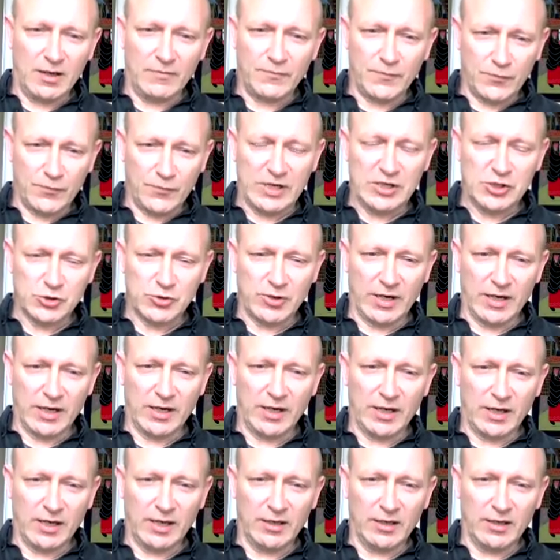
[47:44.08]
free
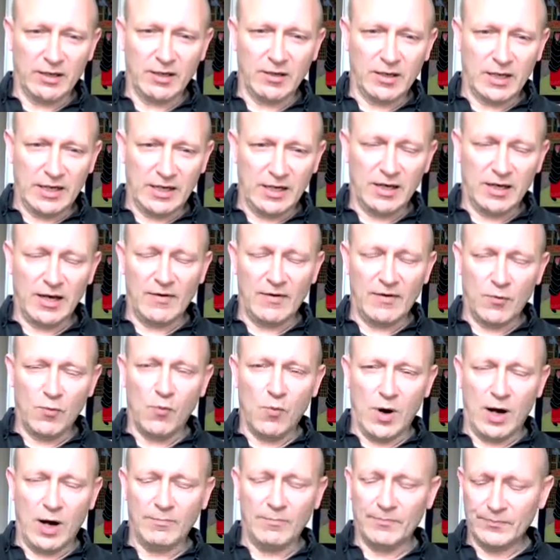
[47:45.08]
training in level
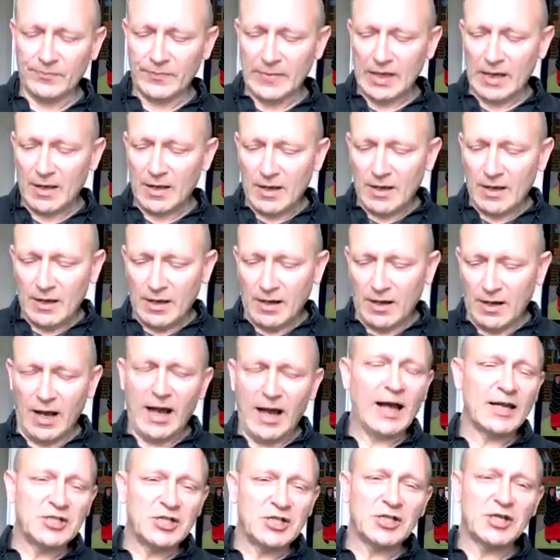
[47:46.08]
1.
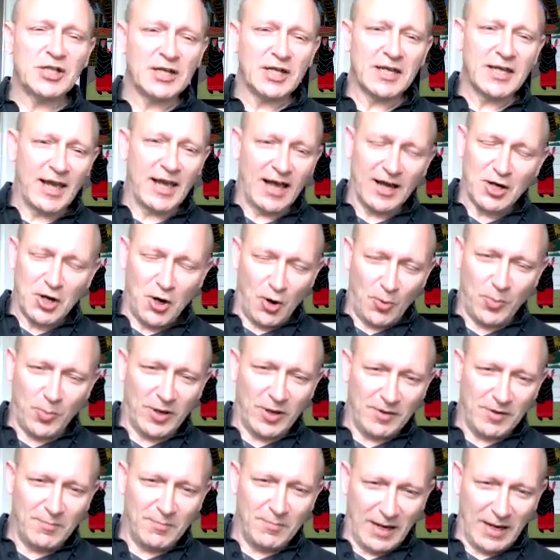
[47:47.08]
And you're going to get a
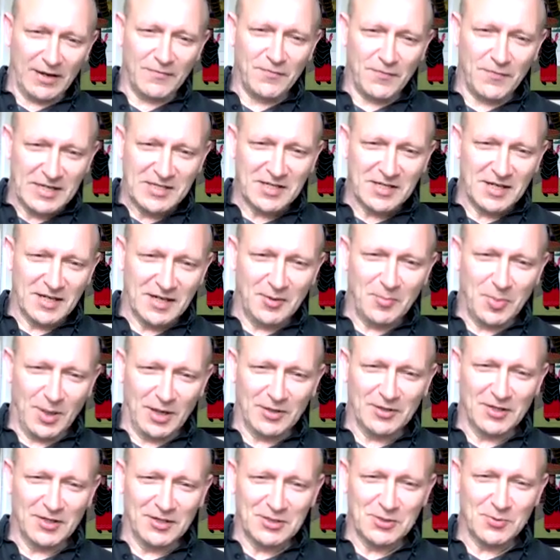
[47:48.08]
copy of Manifesting
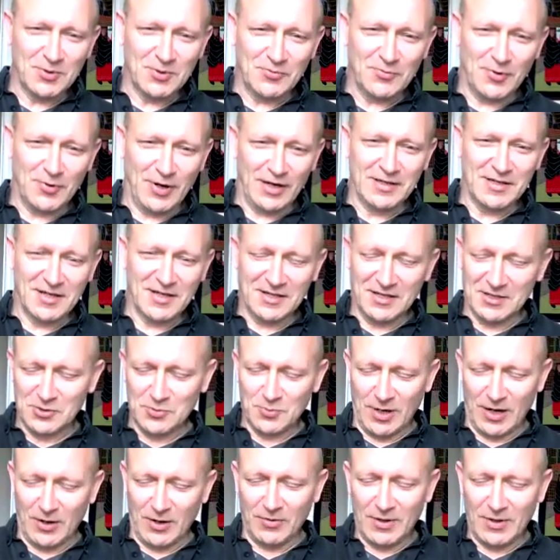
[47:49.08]
Abundance with Reiki
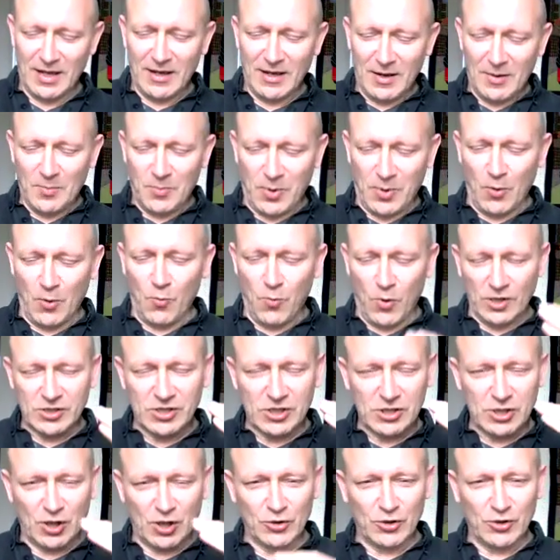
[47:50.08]
as well. But
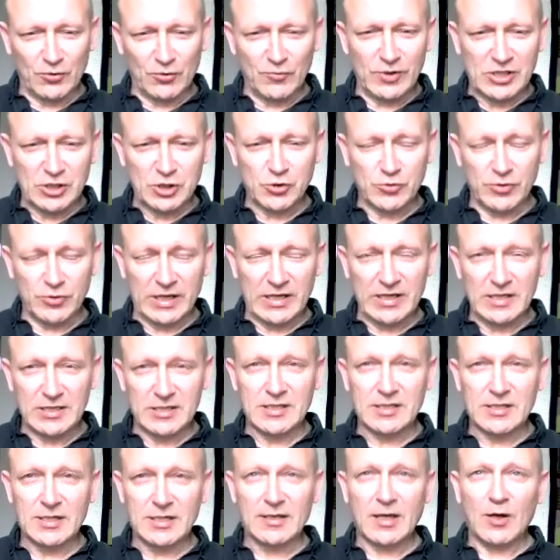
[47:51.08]
once on the
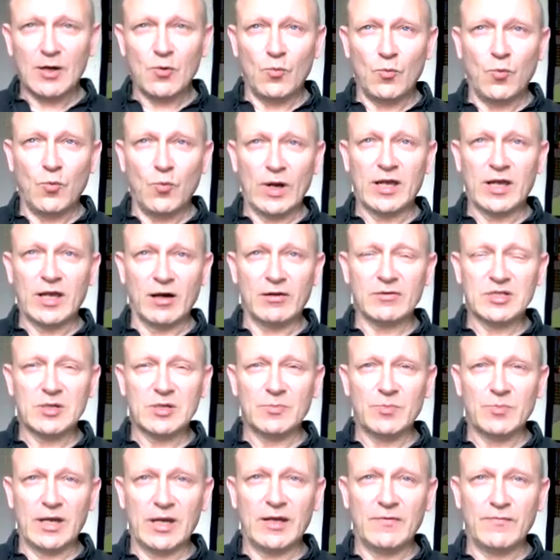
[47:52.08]
retreats, we're going
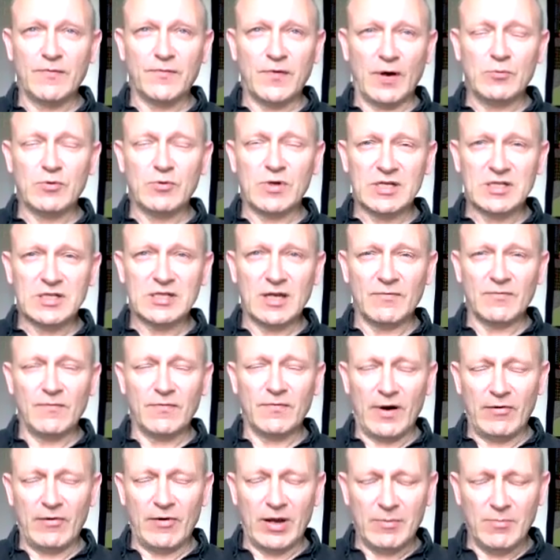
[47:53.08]
to be focusing
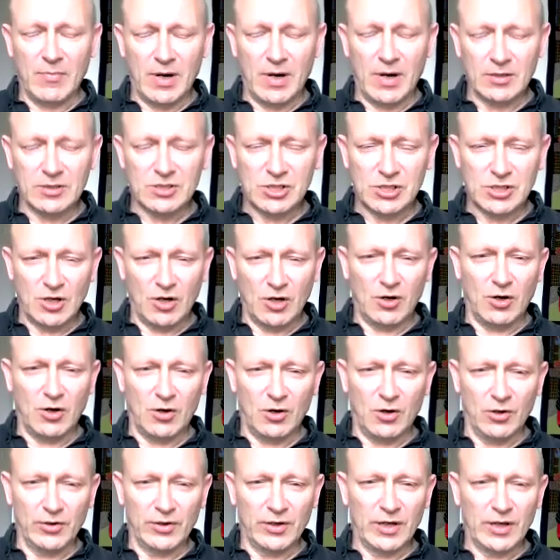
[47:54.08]
very much
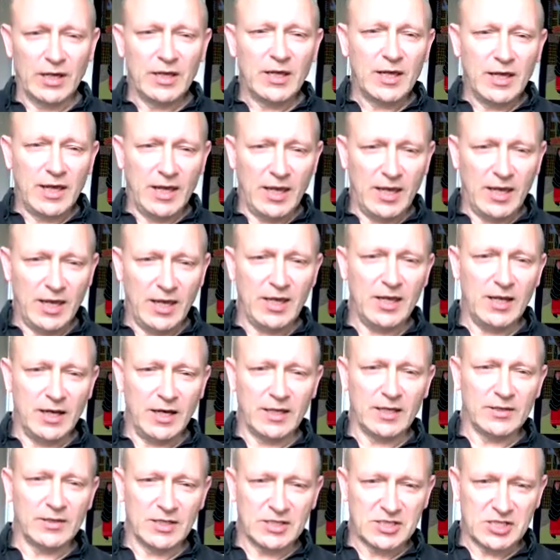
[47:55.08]
on
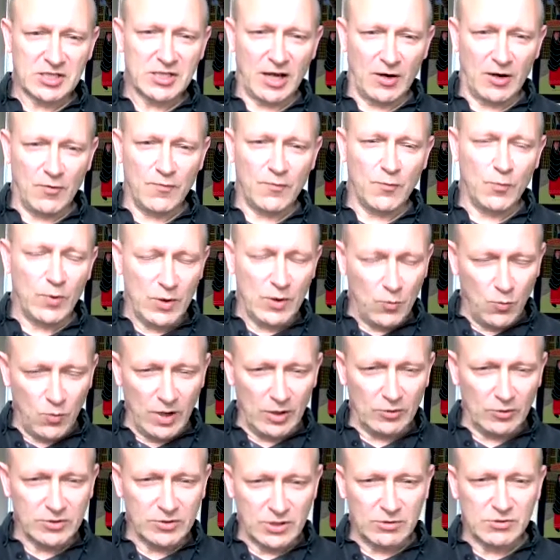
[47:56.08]
healing the self. We
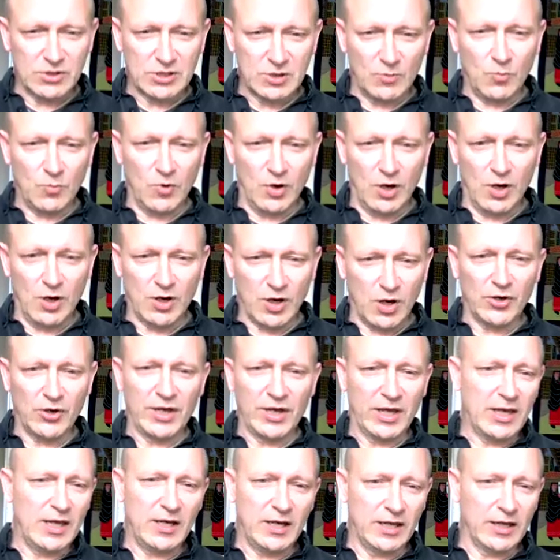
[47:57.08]
will do some work
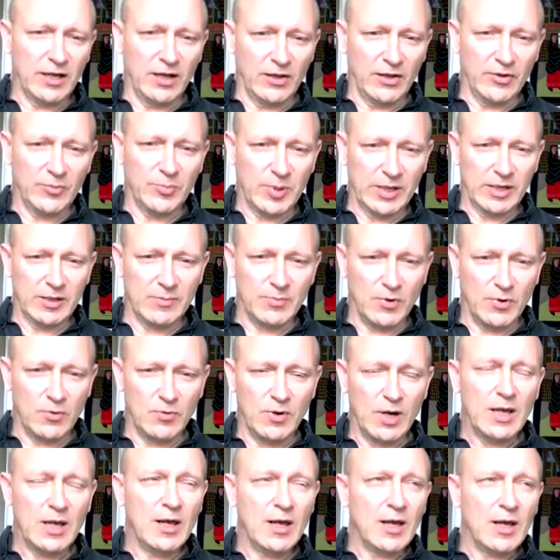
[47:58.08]
on healing other
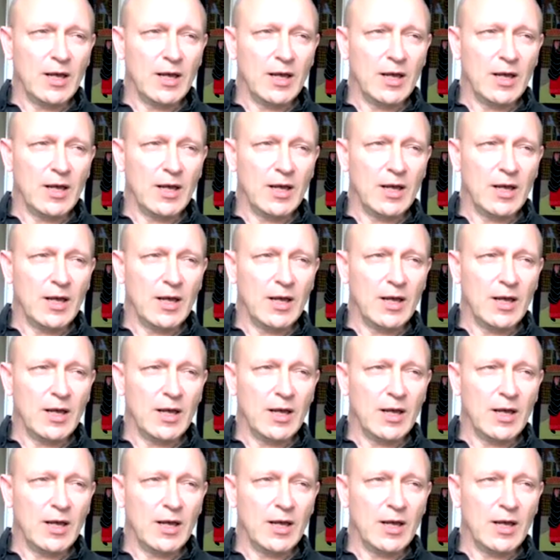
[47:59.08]
people,